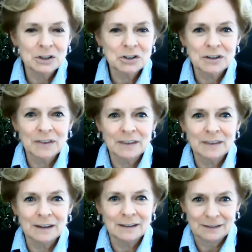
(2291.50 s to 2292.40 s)
question that
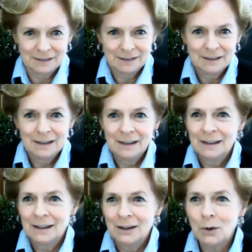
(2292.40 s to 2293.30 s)
they,
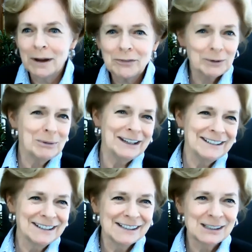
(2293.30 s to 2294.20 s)

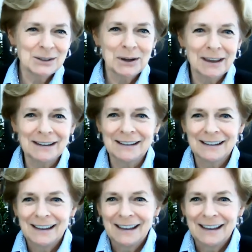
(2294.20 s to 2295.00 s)
everybody does, okay.